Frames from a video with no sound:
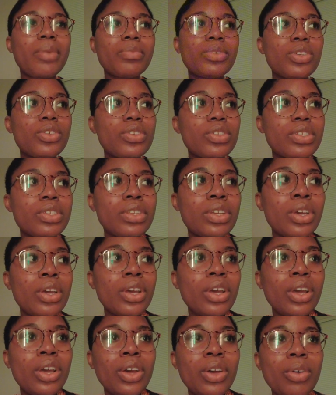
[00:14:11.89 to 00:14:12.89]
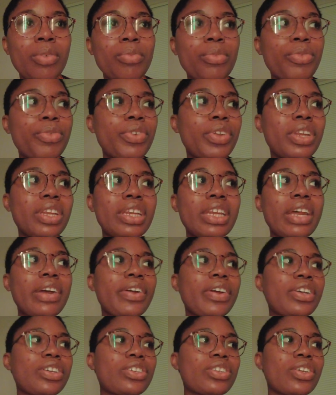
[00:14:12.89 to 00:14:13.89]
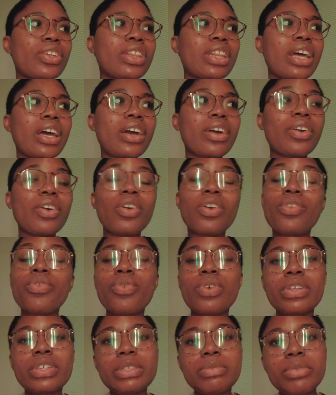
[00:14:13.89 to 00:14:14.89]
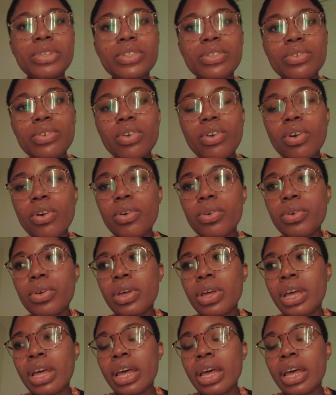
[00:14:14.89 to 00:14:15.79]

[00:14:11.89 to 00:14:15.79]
I'm just moving the direction that God wants me to go.